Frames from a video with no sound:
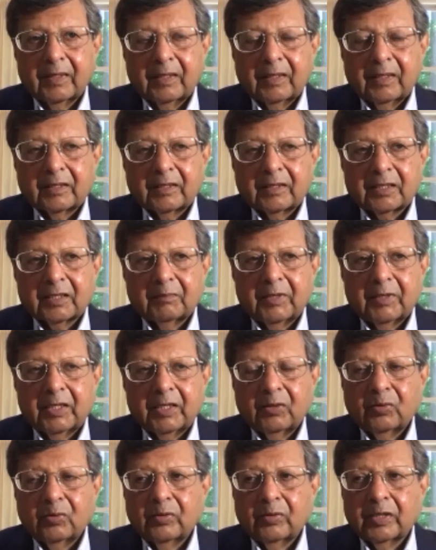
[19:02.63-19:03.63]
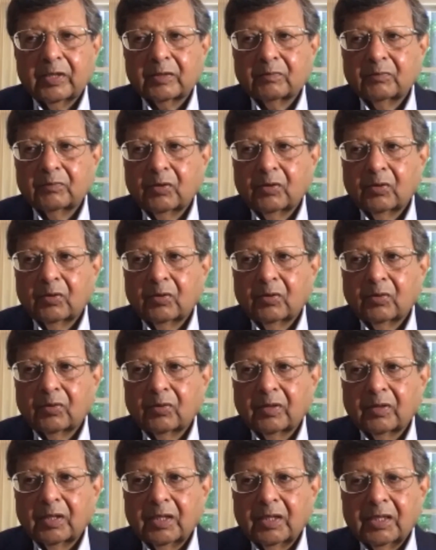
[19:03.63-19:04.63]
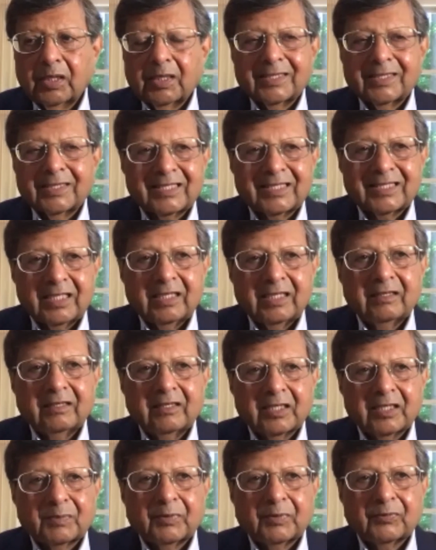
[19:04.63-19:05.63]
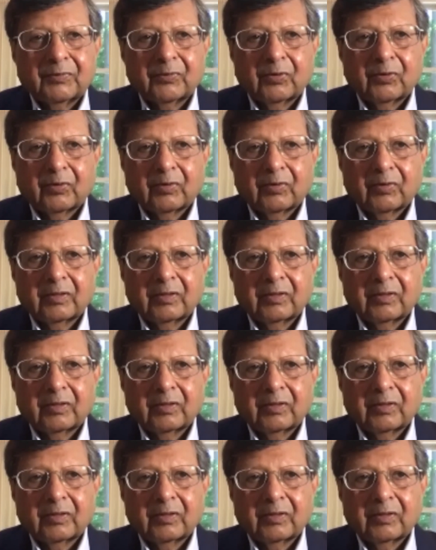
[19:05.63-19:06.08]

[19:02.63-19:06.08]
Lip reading: Somebody who has more seen this before.